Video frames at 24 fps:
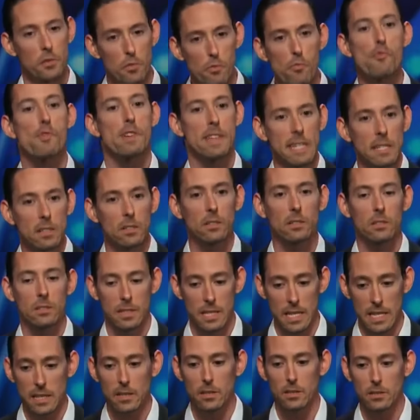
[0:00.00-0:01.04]
is the real
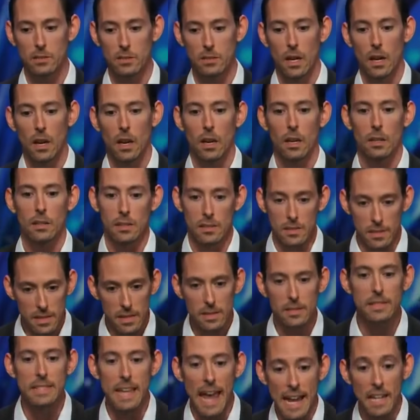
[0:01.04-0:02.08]
deal. This
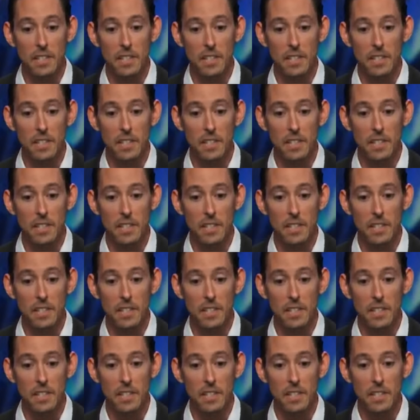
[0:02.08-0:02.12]
is